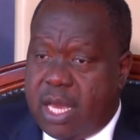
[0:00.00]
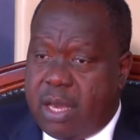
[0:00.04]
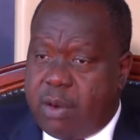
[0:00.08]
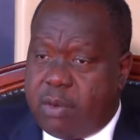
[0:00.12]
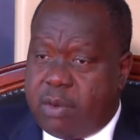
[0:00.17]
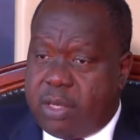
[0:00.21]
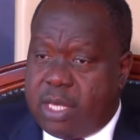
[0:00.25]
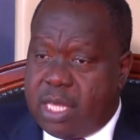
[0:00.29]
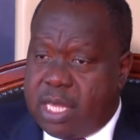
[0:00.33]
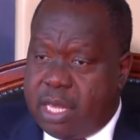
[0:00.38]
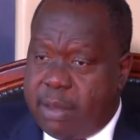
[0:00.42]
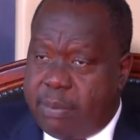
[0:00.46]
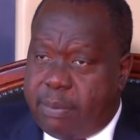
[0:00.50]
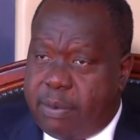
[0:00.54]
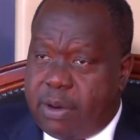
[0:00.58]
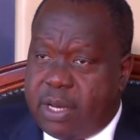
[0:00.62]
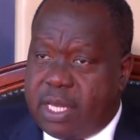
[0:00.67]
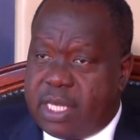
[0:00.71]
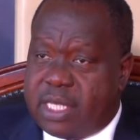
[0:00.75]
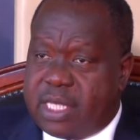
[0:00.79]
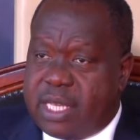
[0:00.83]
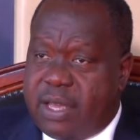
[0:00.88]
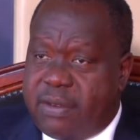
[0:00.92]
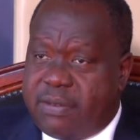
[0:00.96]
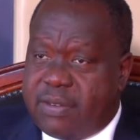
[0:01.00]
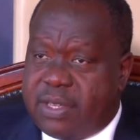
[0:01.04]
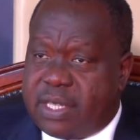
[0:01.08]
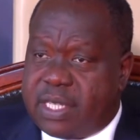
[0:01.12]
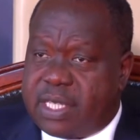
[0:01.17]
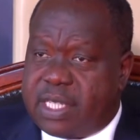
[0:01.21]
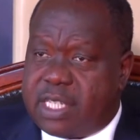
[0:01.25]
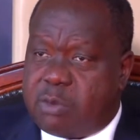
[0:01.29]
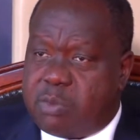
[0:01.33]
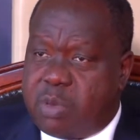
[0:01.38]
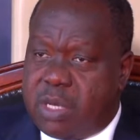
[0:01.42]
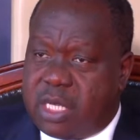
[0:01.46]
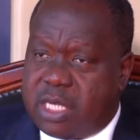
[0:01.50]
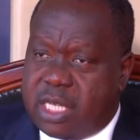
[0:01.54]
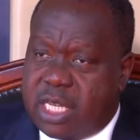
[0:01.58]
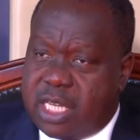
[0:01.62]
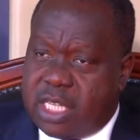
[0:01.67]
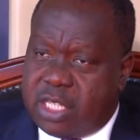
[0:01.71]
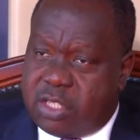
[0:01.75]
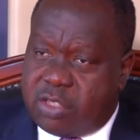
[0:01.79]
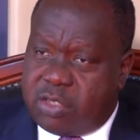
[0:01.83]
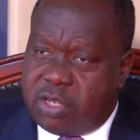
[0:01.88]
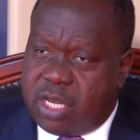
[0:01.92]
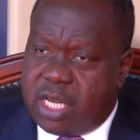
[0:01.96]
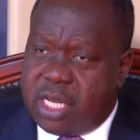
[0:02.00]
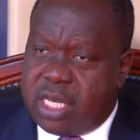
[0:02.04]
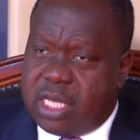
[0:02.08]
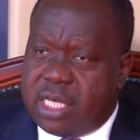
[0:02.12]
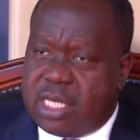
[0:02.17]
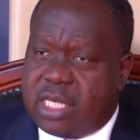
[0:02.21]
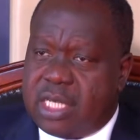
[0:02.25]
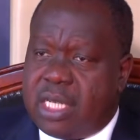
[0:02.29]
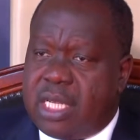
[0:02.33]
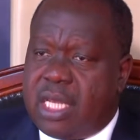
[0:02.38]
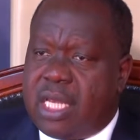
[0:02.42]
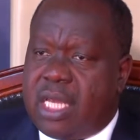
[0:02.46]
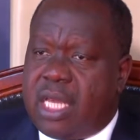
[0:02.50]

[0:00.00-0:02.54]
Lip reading: within the police service, specially trained